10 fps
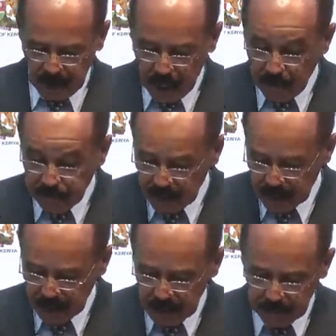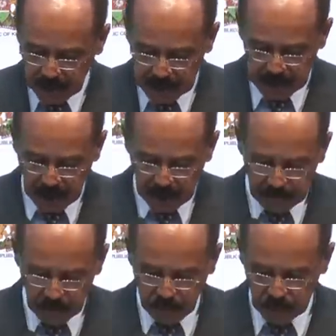Africa must strive
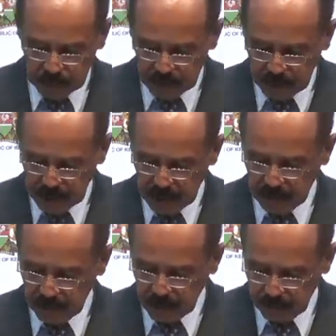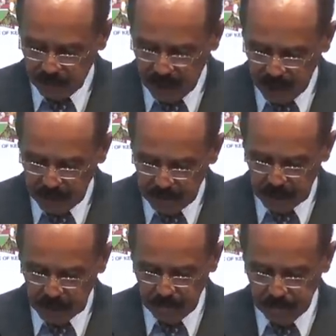to foster and develop
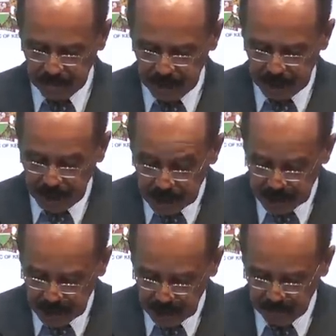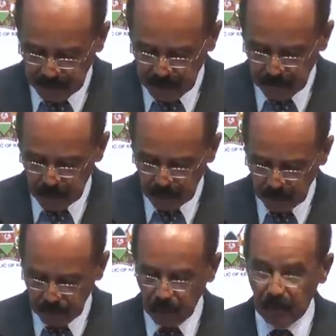viable and national framework
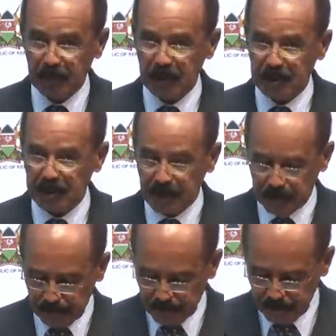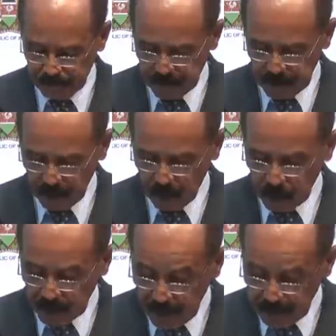of cooperation on
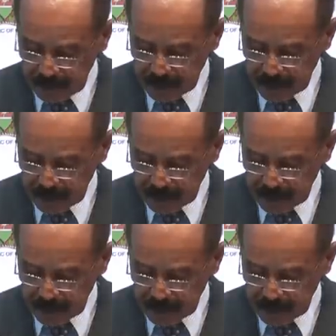climate